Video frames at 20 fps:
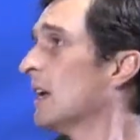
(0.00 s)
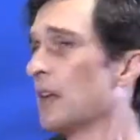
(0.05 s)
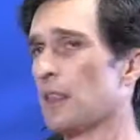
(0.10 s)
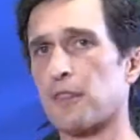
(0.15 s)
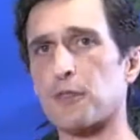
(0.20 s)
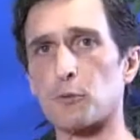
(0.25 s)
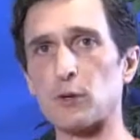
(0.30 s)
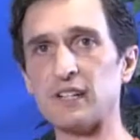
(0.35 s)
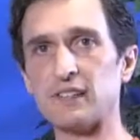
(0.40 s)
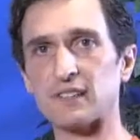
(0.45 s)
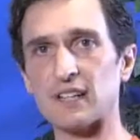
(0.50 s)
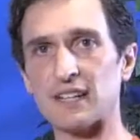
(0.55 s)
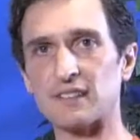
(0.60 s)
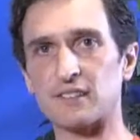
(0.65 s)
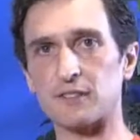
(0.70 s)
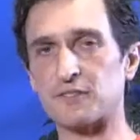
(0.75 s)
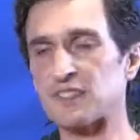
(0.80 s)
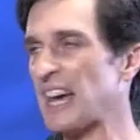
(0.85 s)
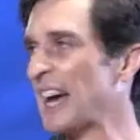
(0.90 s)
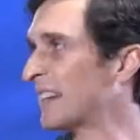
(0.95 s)
3 sets
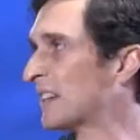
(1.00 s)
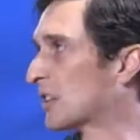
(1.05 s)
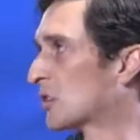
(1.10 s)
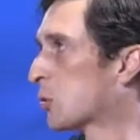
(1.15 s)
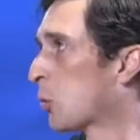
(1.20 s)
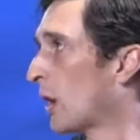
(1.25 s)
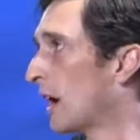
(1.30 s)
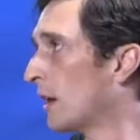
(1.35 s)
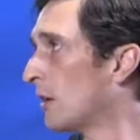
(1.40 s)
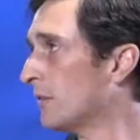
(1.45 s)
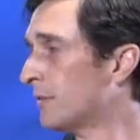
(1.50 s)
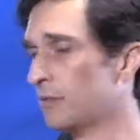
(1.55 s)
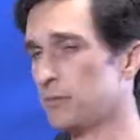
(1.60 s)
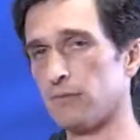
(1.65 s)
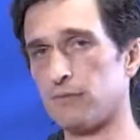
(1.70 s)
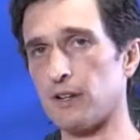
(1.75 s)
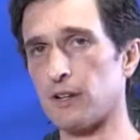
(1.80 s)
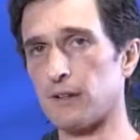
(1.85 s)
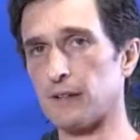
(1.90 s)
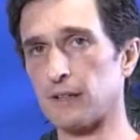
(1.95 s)
of 10 to 12,
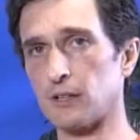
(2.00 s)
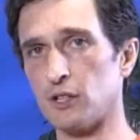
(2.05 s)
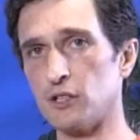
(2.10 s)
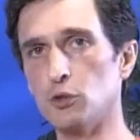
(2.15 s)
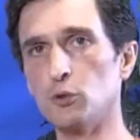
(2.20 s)
very good.